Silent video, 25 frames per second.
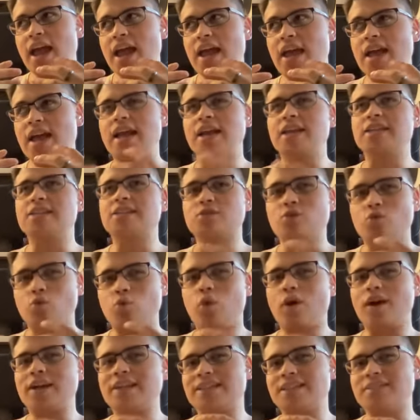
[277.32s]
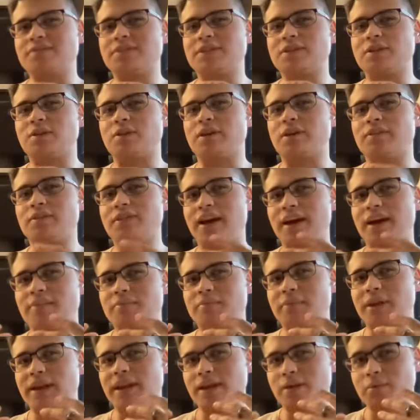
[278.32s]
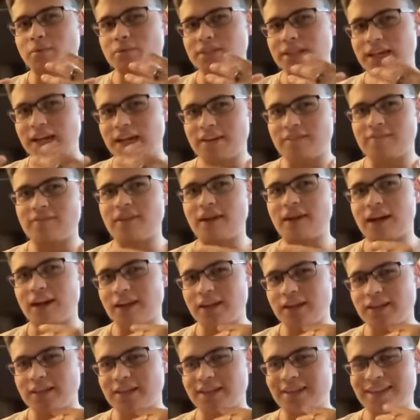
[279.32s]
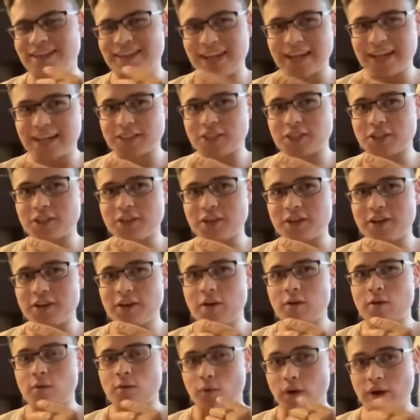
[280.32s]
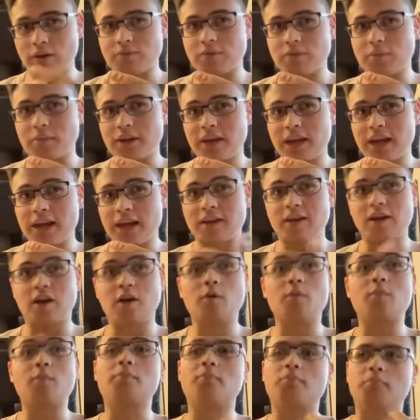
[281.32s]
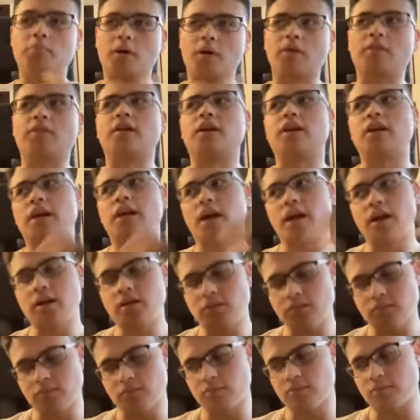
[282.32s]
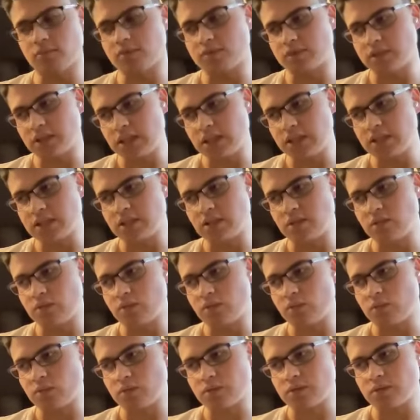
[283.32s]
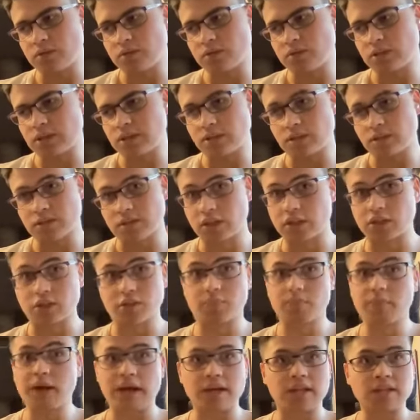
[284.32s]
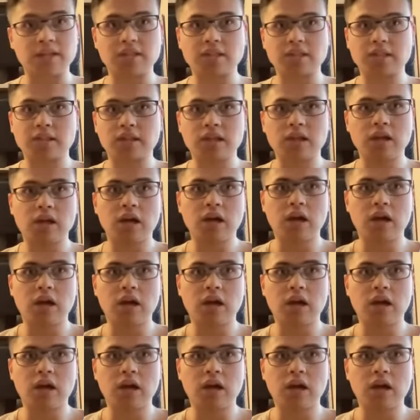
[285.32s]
it is quite difficult if you haven't been able to have that connection right from the get-go. But then again, the season was in such a mess,